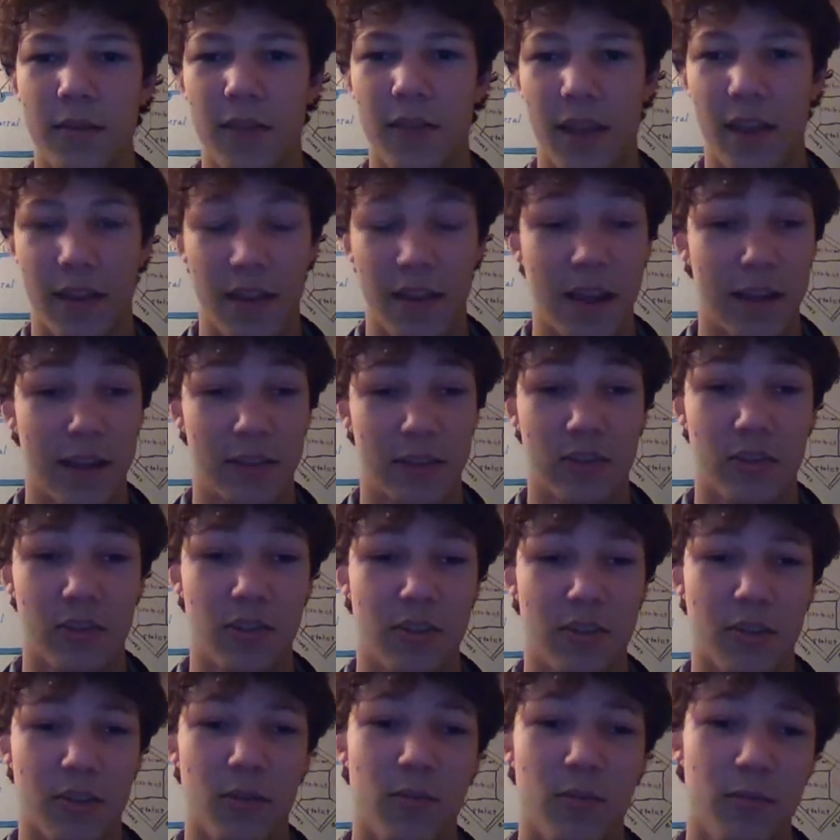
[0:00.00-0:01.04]
that
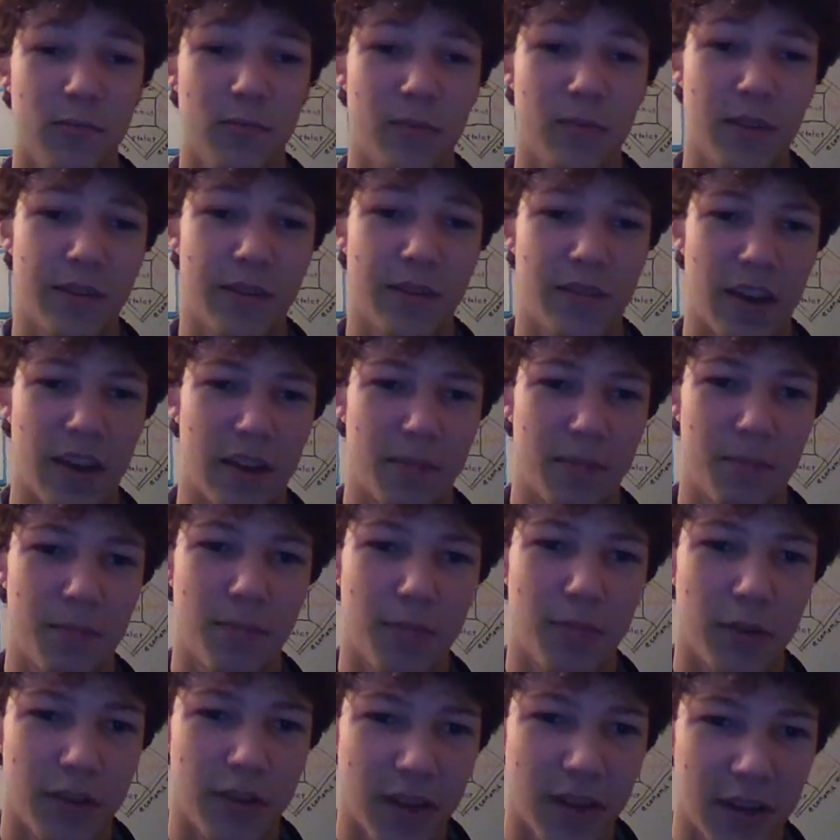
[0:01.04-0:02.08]
actually don't, in
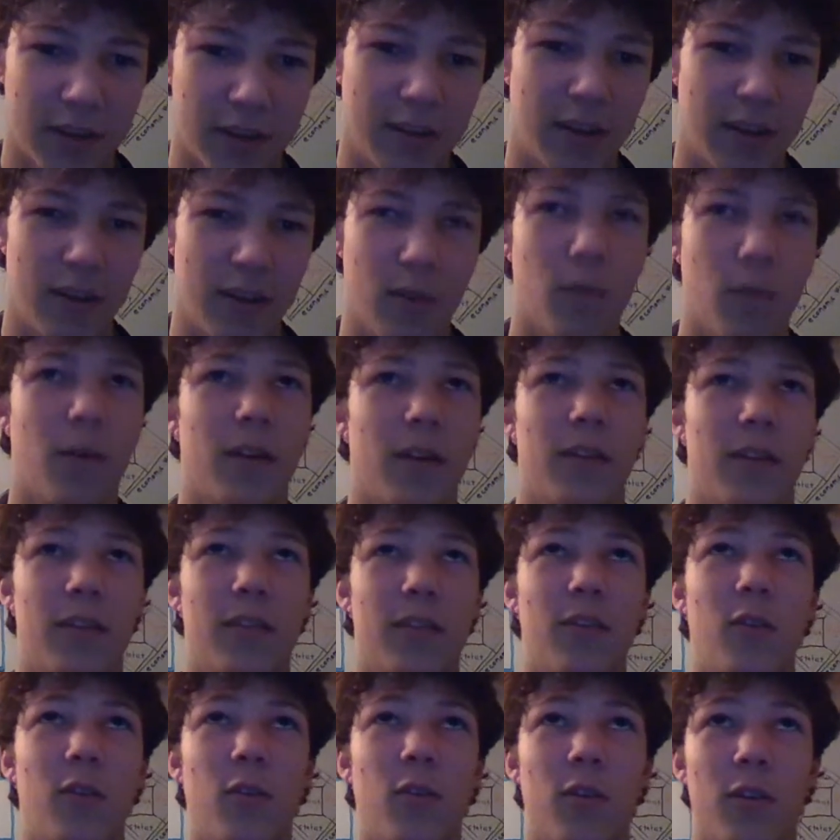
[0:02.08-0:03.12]
fact, protect anyone,
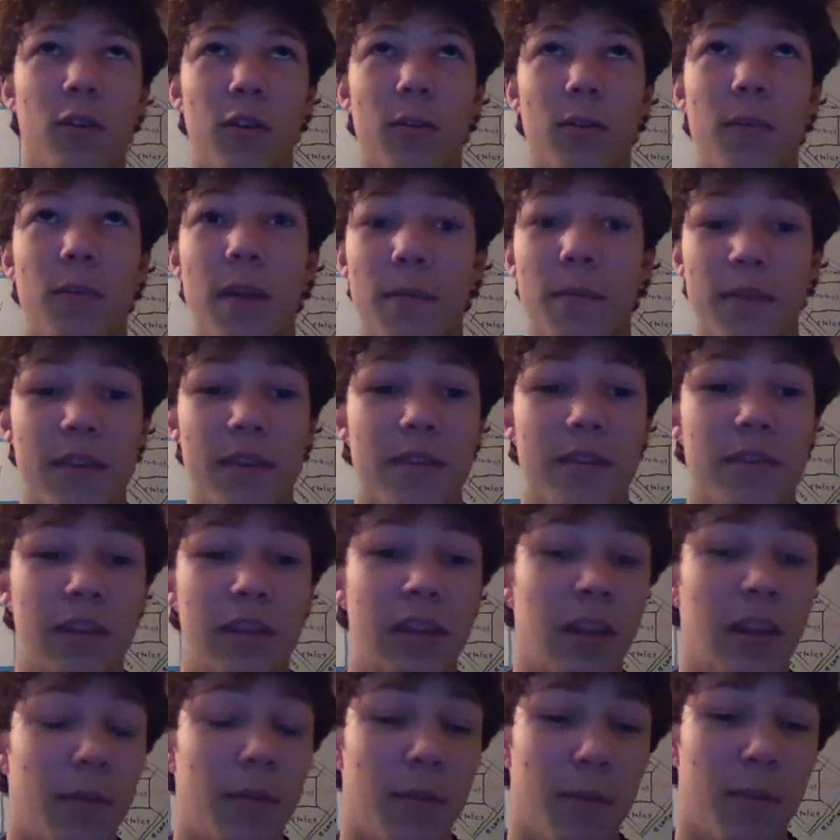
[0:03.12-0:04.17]
or maybe
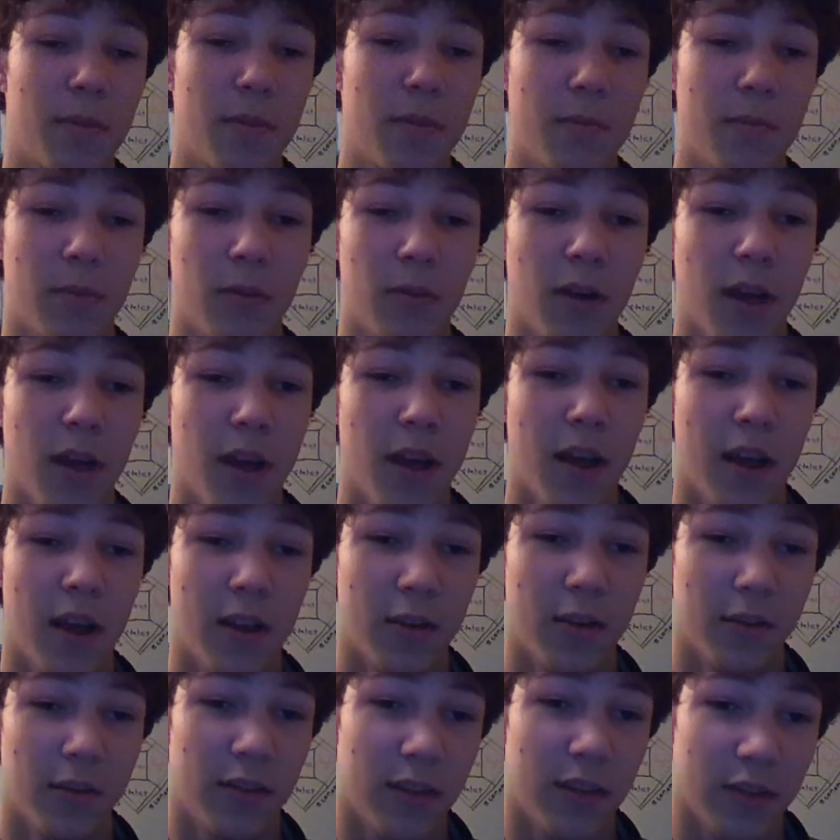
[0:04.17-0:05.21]
even limit people.
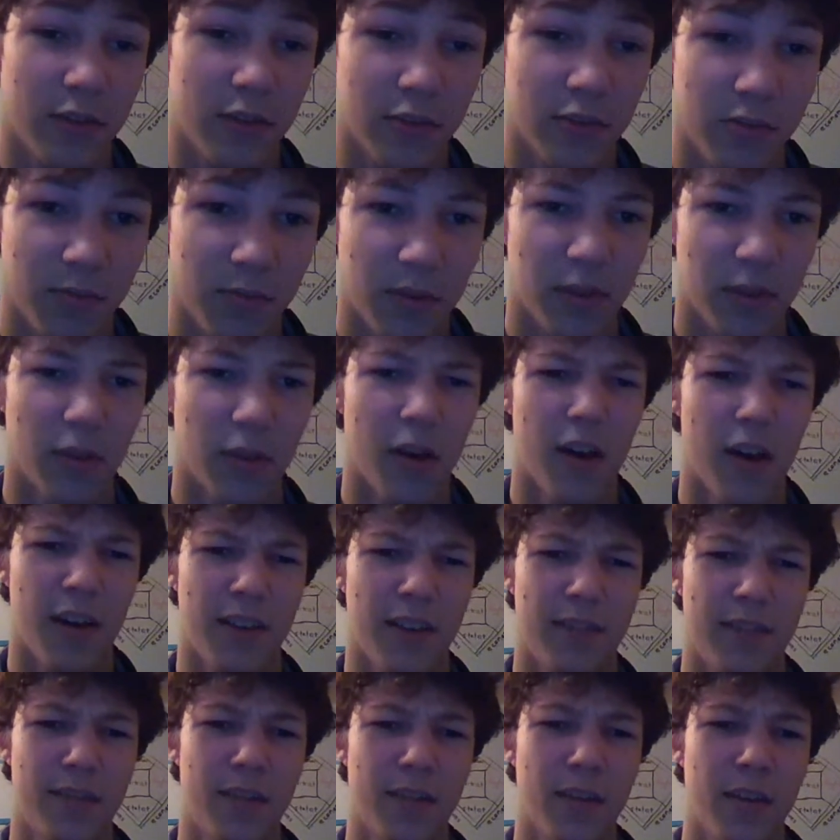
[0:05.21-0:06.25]
I don't think there should be
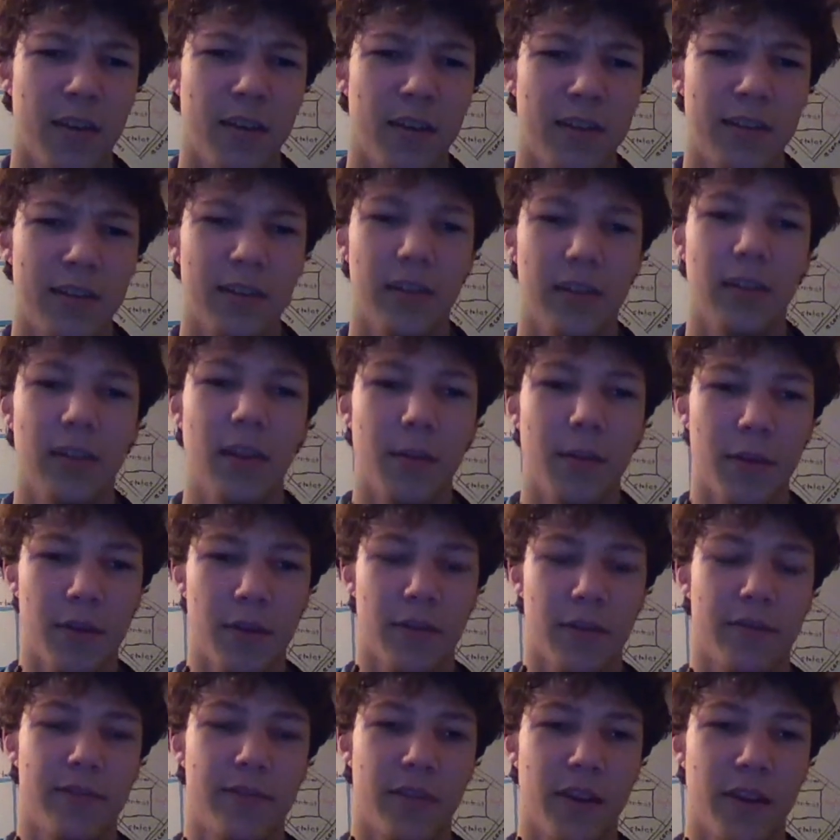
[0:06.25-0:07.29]
laws to limit
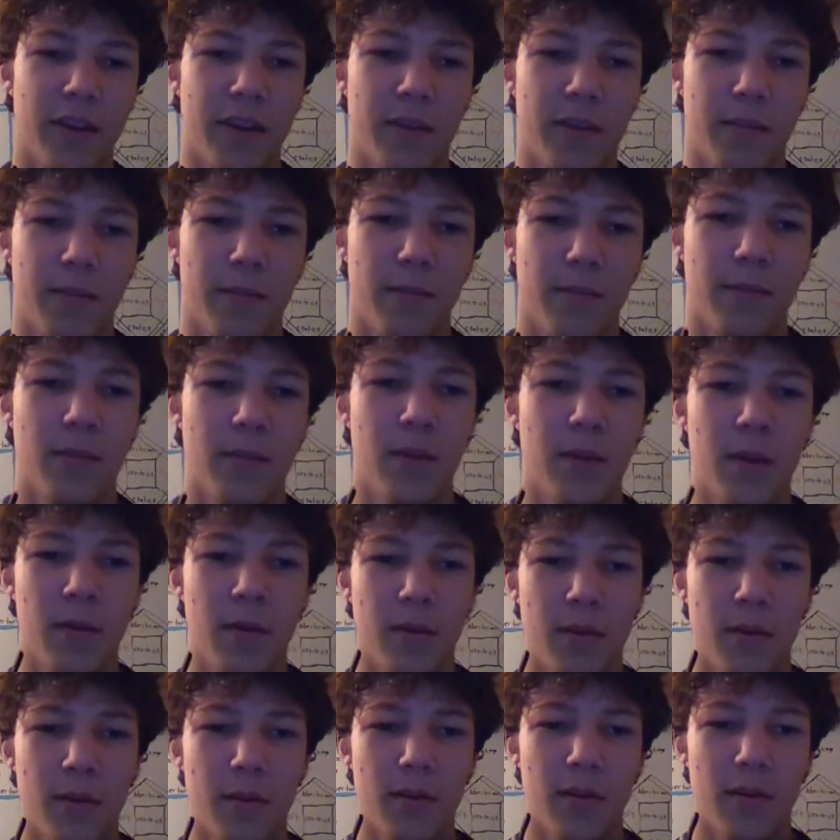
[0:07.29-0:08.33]
your freedom
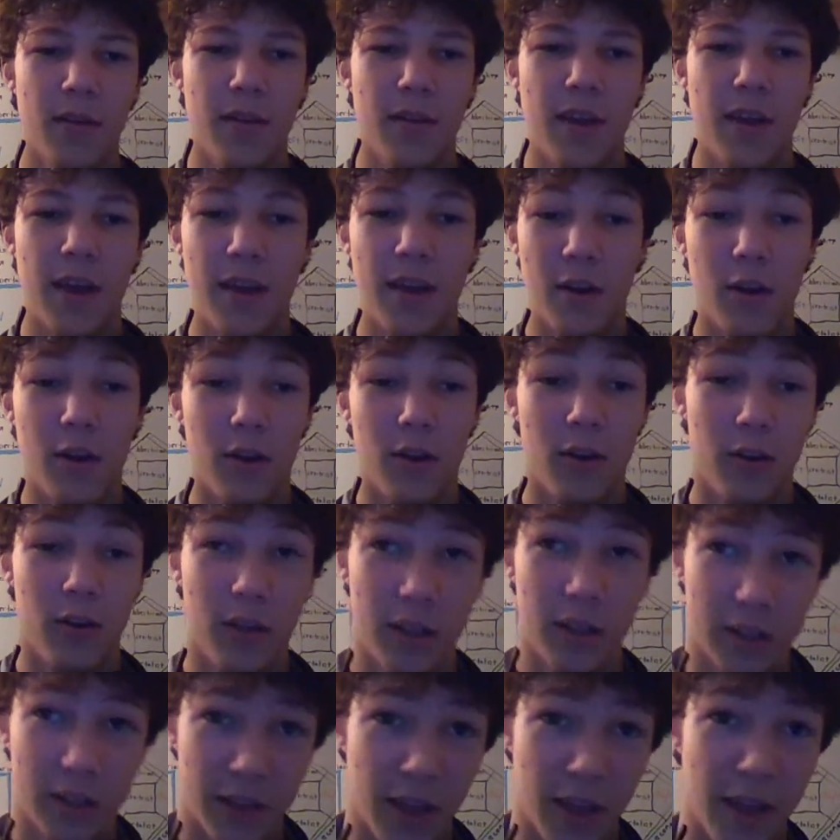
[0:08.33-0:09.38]
at all,
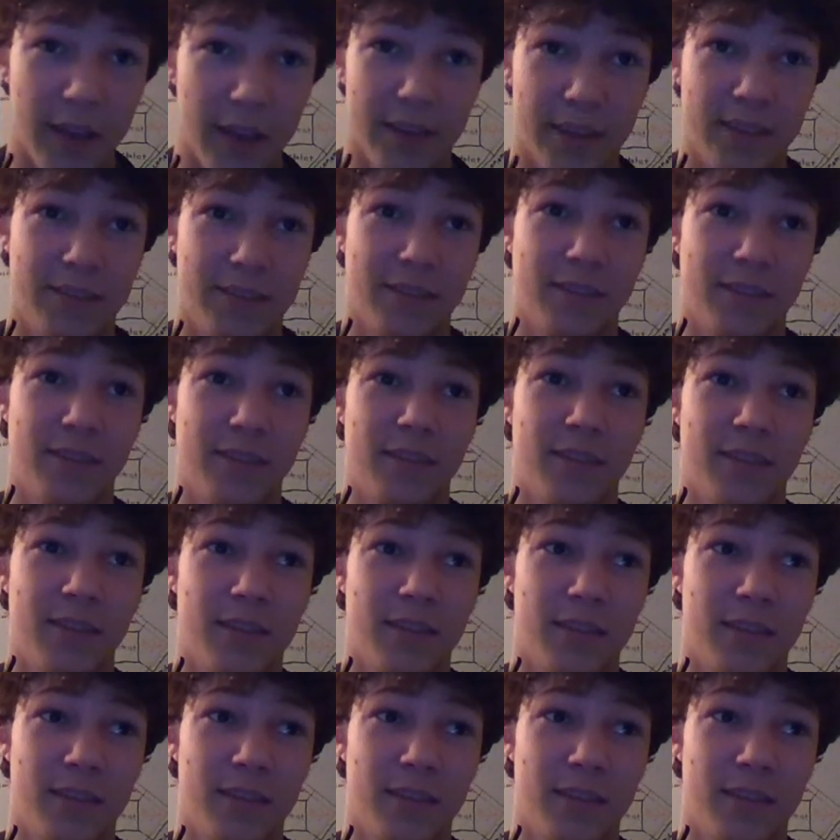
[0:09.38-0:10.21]
unless